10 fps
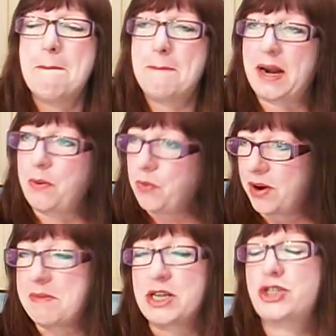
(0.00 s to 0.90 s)
but I
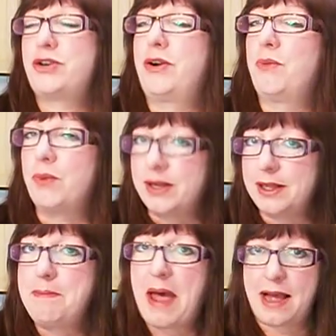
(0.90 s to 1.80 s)
want to make sure it
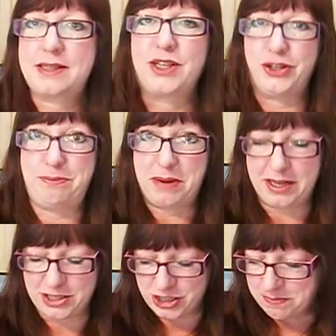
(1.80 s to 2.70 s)
really packs a good
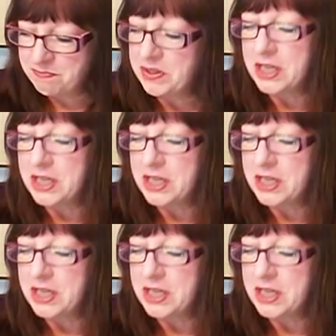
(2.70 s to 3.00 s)
punch.